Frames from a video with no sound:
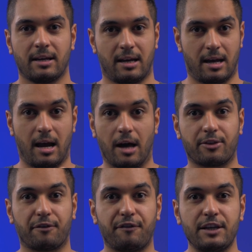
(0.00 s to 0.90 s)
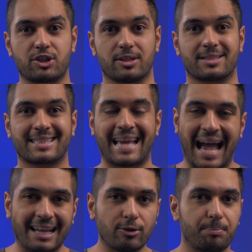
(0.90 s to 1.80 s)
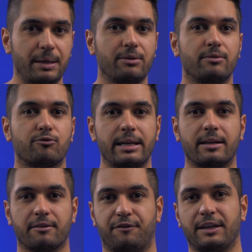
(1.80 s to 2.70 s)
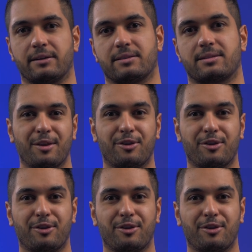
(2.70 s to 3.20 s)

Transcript: other features cannot be reconfigured.